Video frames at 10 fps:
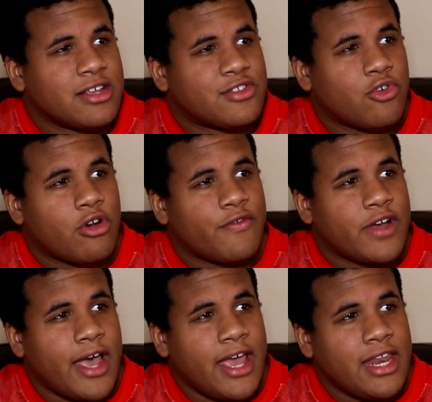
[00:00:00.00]
sort of
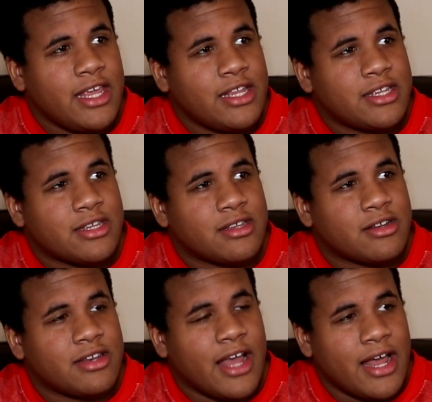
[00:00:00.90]
a 80s,
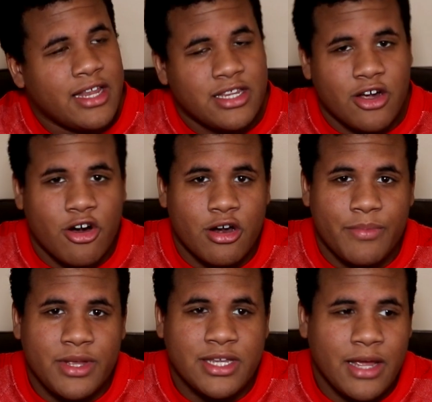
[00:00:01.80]
90s
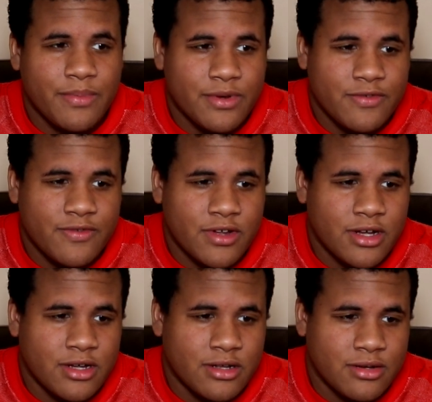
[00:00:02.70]
R&B type of
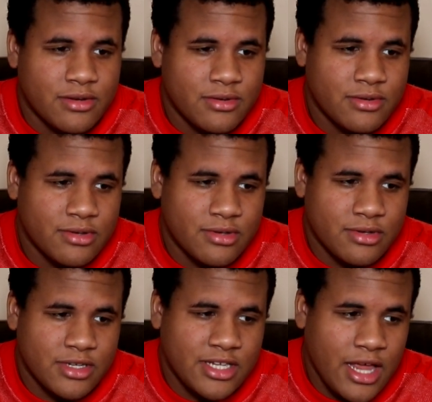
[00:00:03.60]
uh,
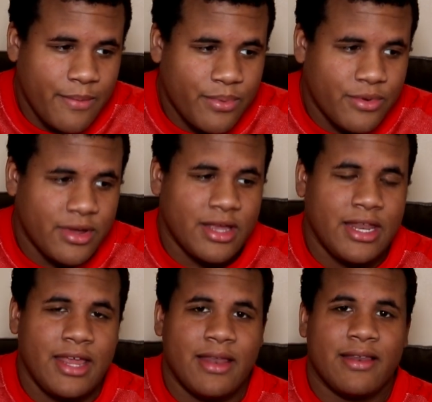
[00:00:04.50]
sample
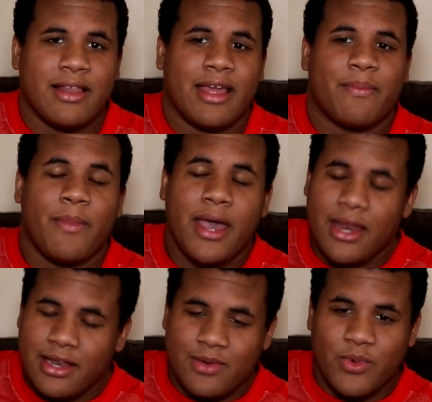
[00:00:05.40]
and then like
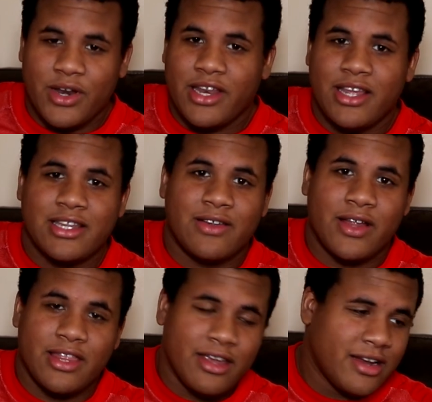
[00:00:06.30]
made it what it is
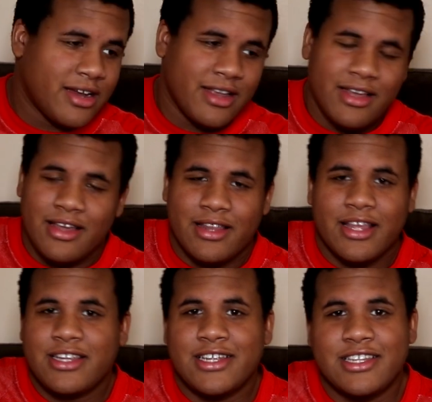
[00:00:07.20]
right there.
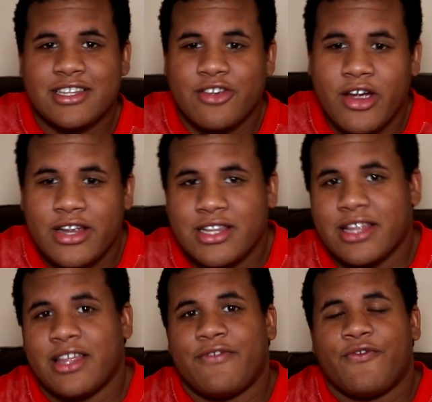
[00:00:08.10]
That shit is crazy.
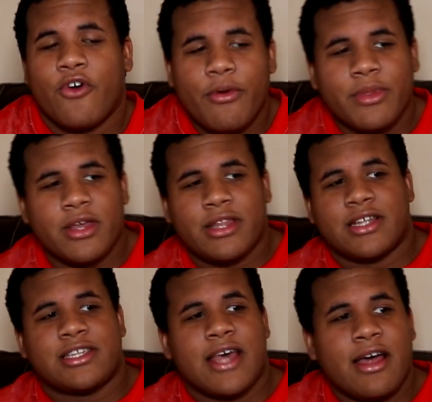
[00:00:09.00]
Like their formula and
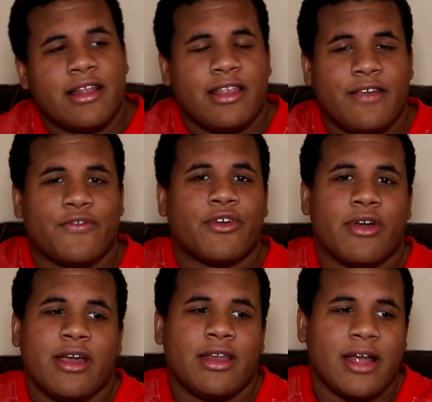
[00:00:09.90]
the sound that they've
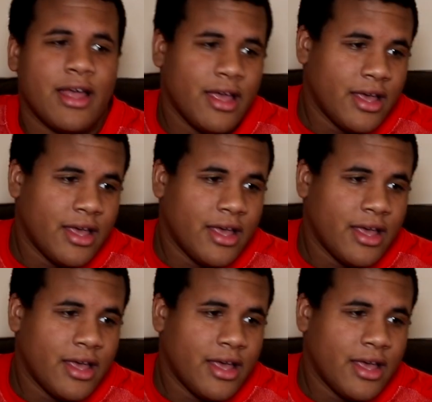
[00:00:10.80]
created.